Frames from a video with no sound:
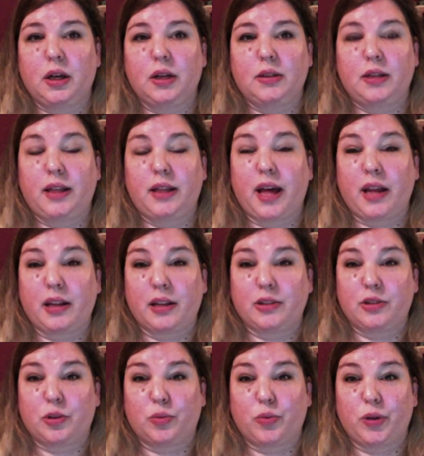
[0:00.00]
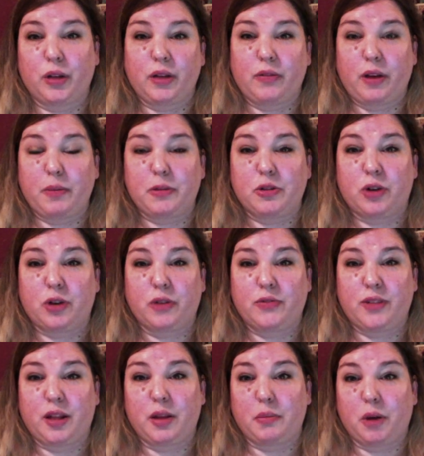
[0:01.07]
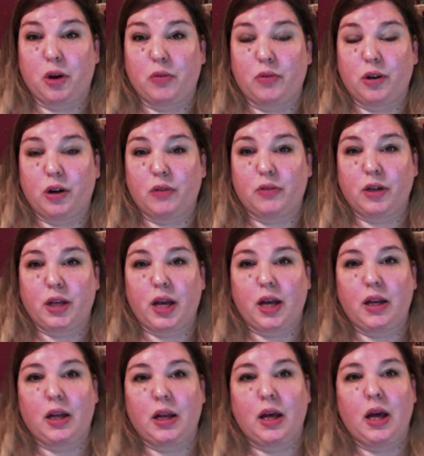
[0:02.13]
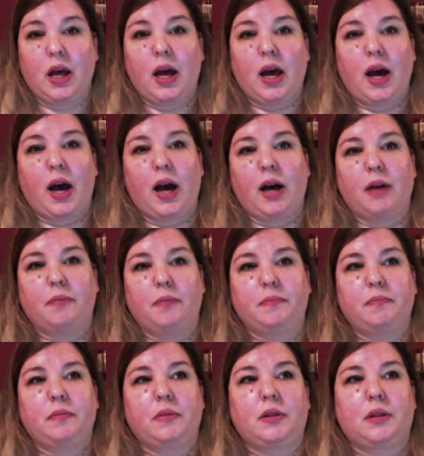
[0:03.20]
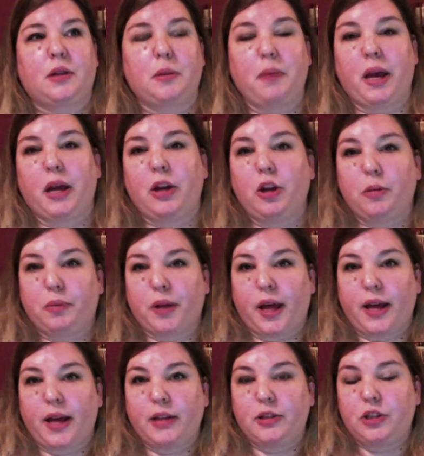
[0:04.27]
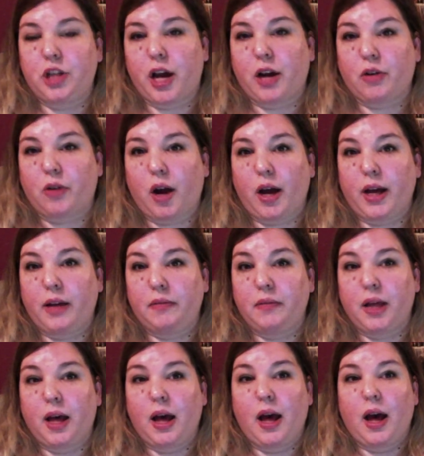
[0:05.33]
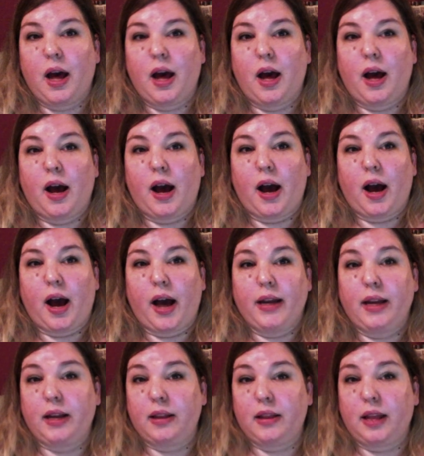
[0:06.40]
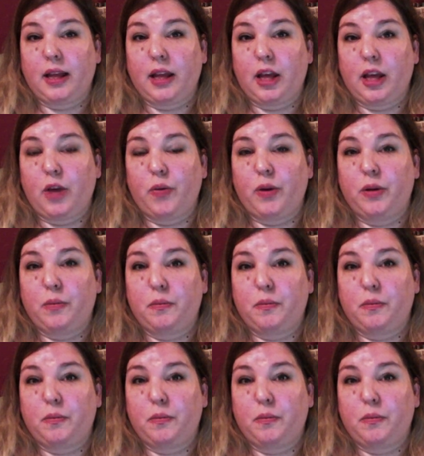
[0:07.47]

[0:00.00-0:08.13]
to that unless they're really famous or I've seen them over and over again. The man who plays Jack Ryan, I didn't think he would,